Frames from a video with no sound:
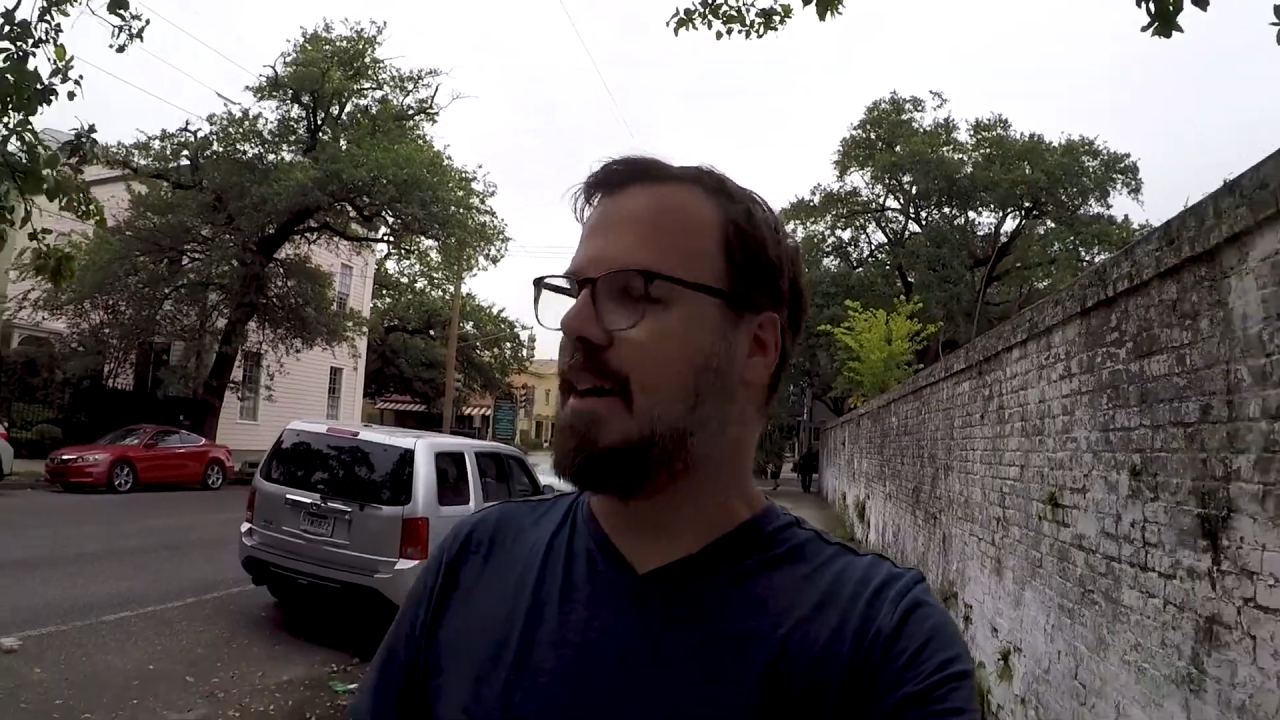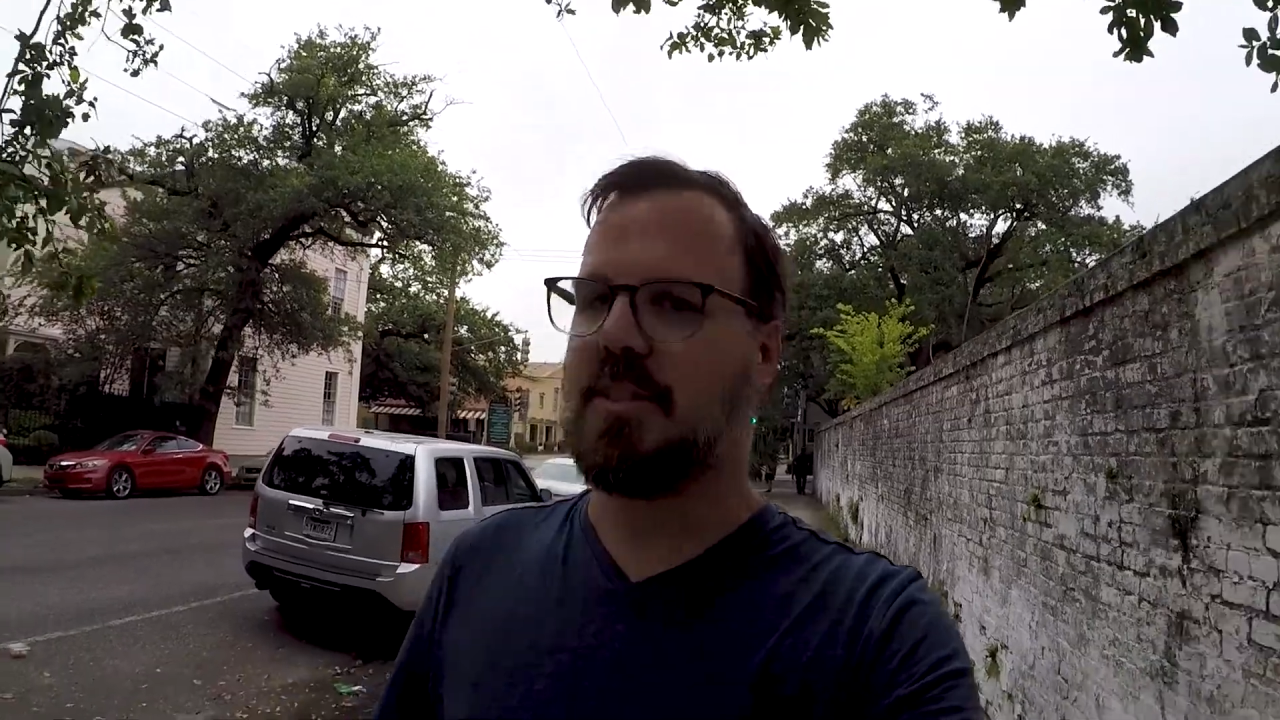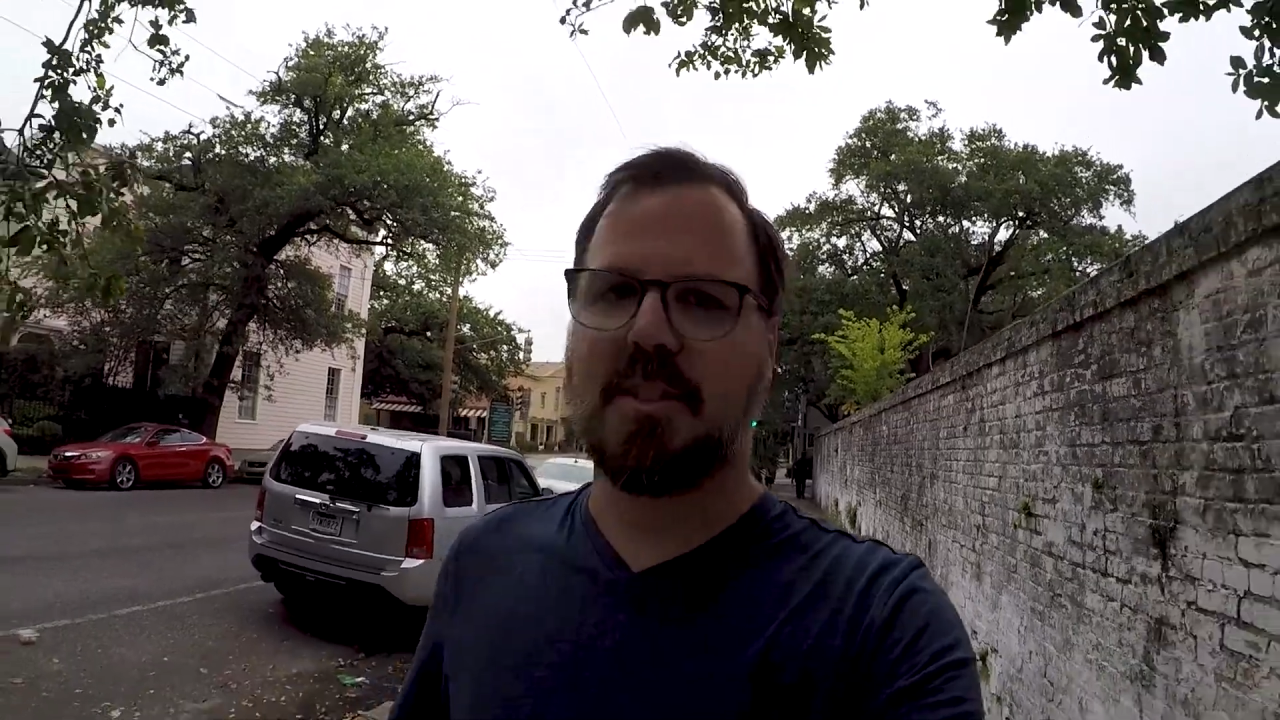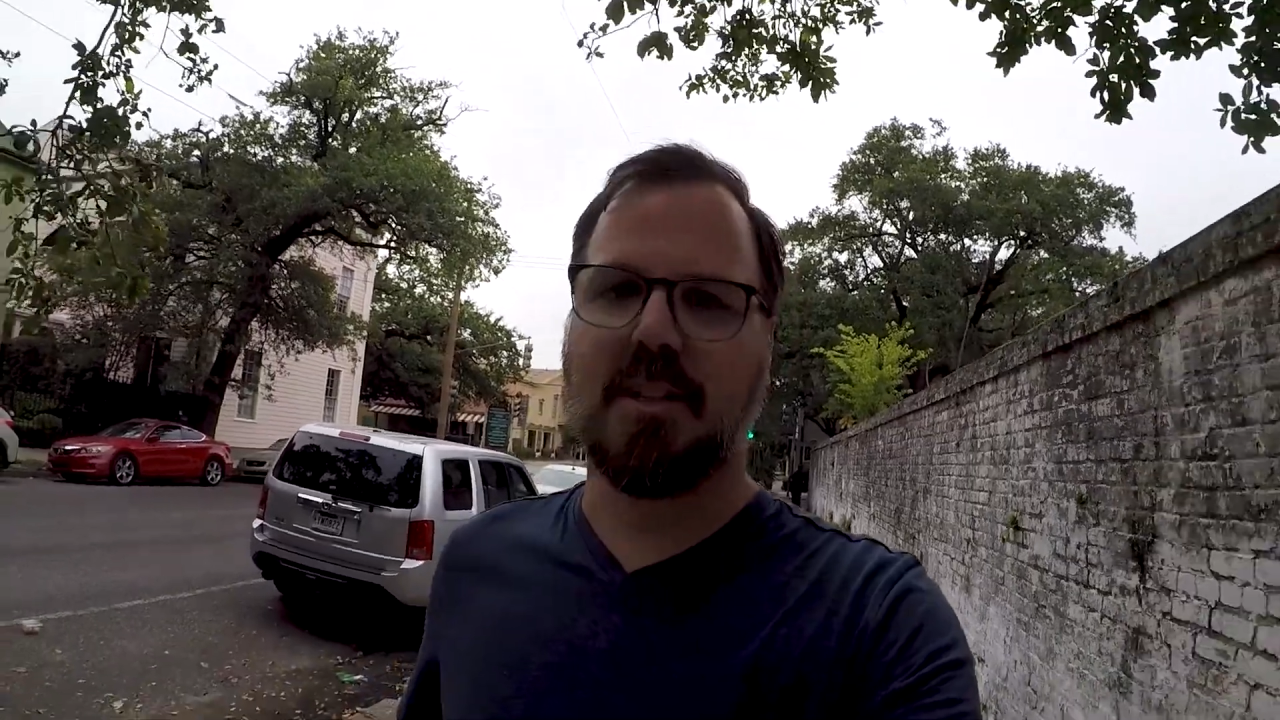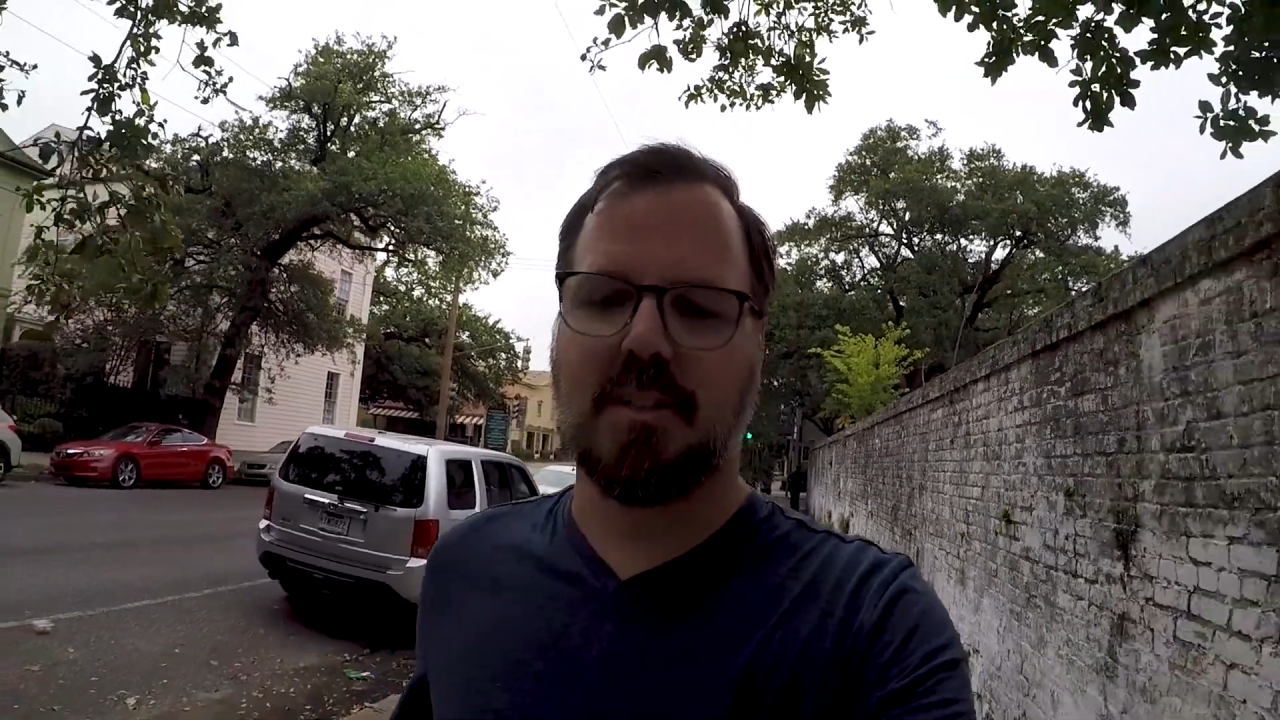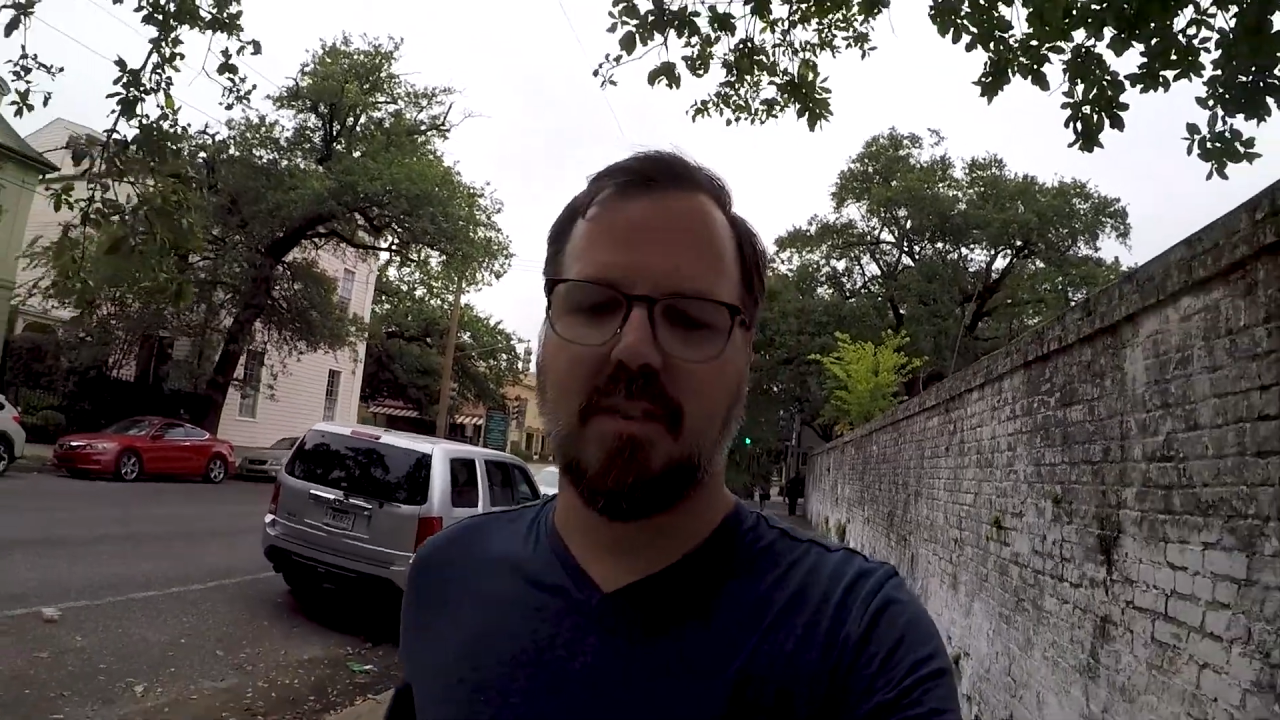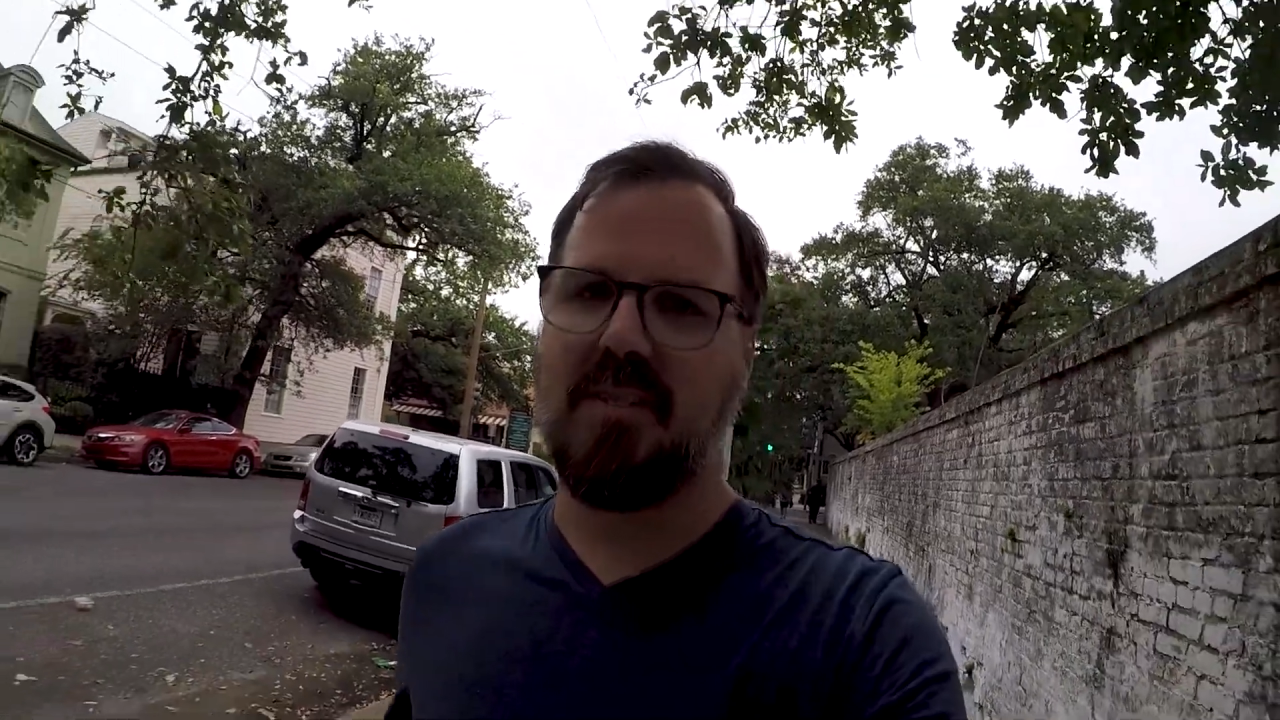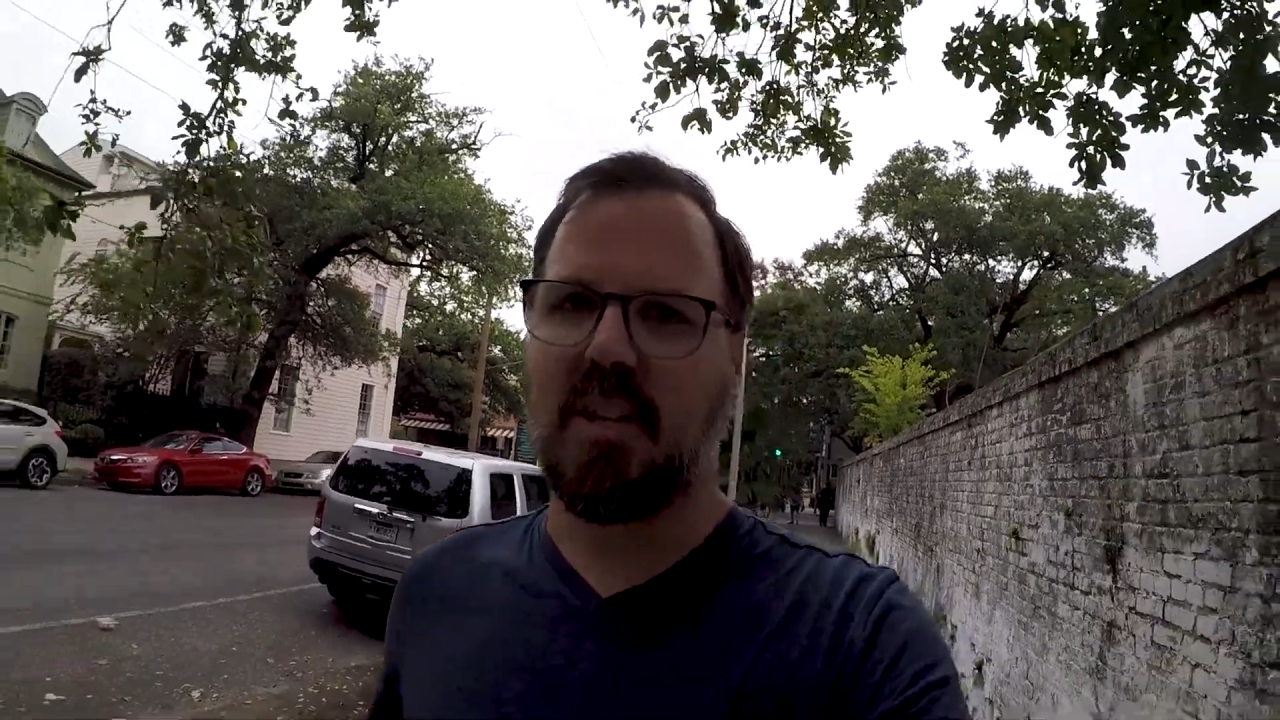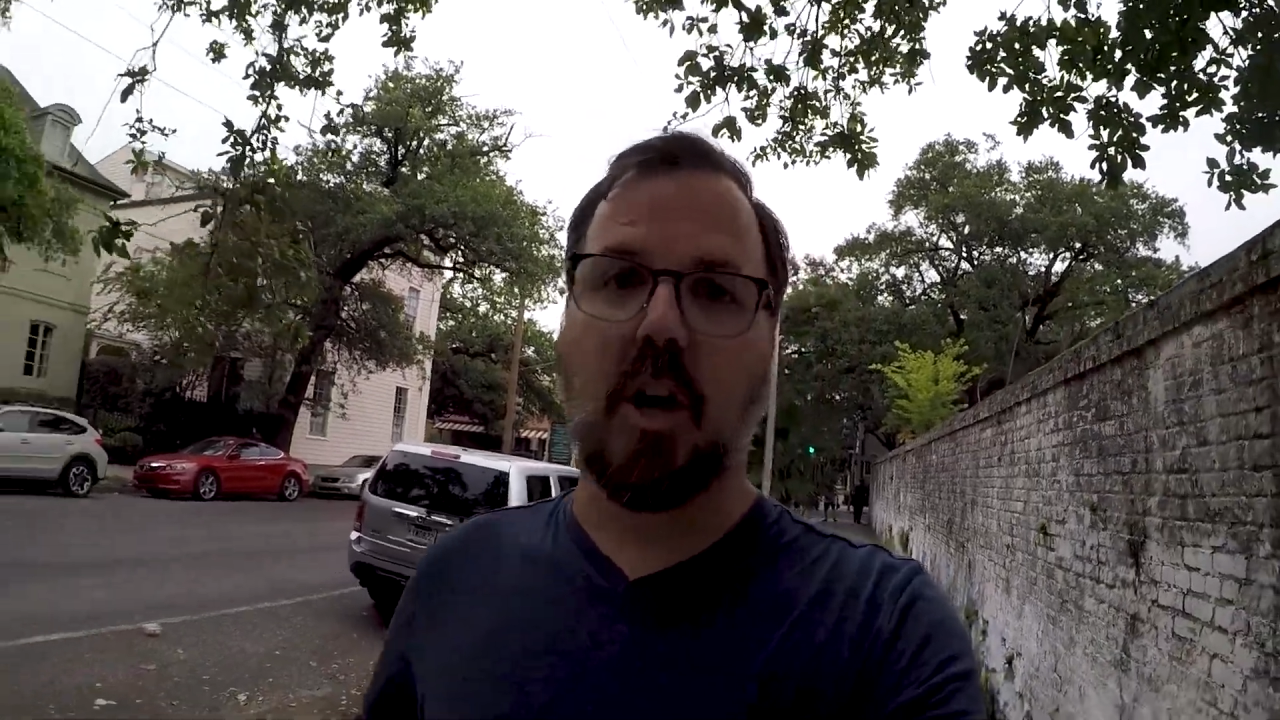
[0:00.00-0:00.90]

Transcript: outskirts of the